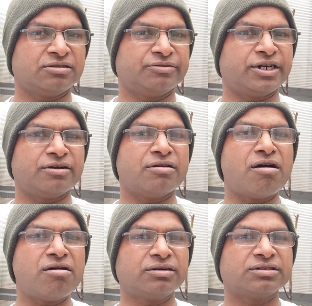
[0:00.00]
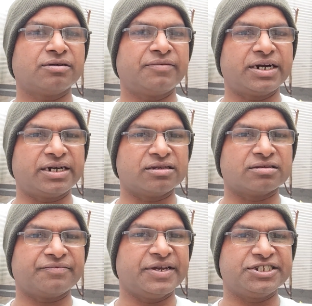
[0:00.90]
There are lots of
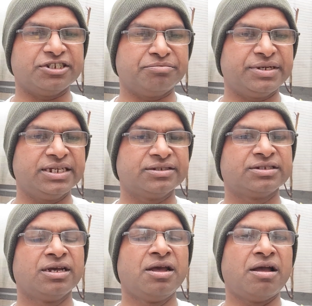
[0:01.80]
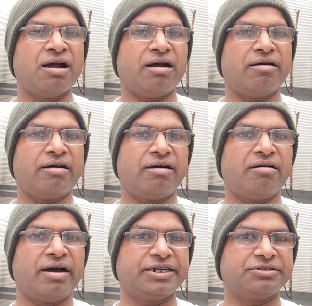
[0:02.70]
varieties of Asian beans.
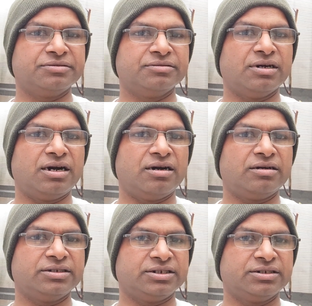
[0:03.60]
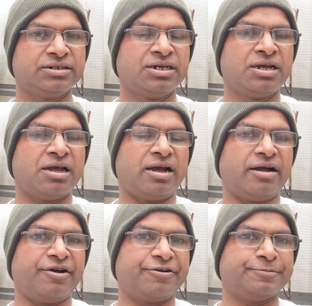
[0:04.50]
I do
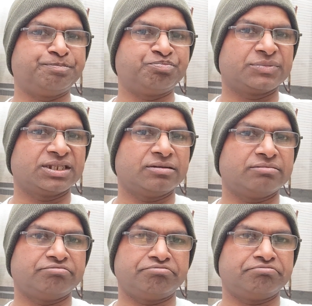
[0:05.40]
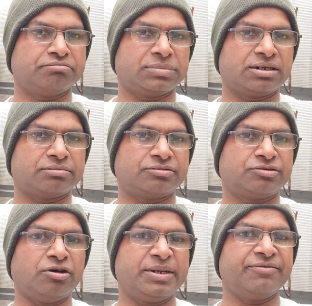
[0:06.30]
um,
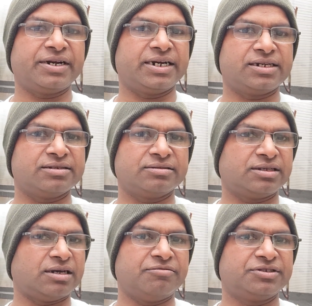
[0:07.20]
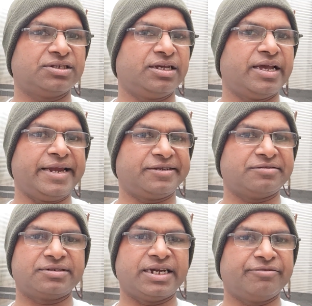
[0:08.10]
so many varieties. I would say 8
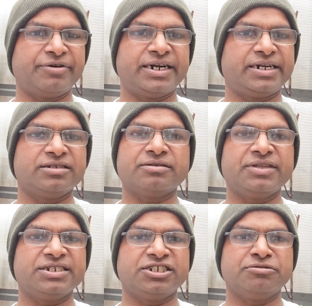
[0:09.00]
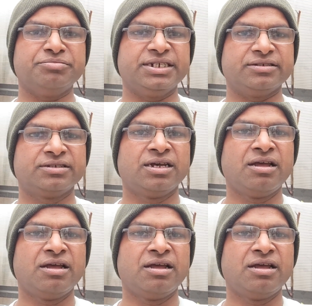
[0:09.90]
to 10 varieties of the Asian beans.